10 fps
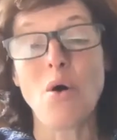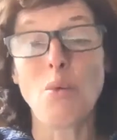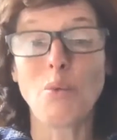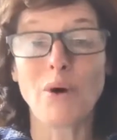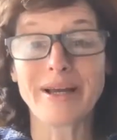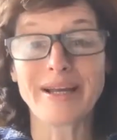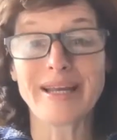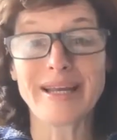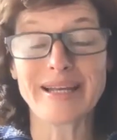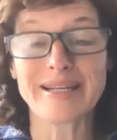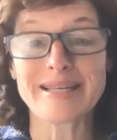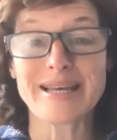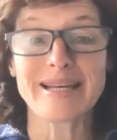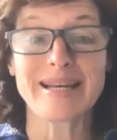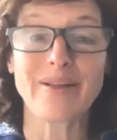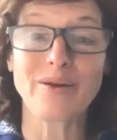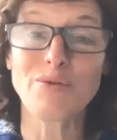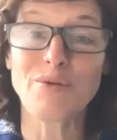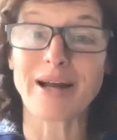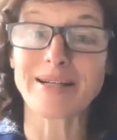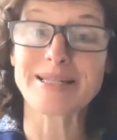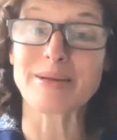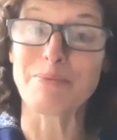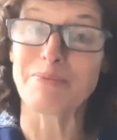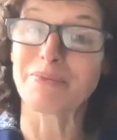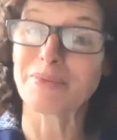One is, now that you've gotten some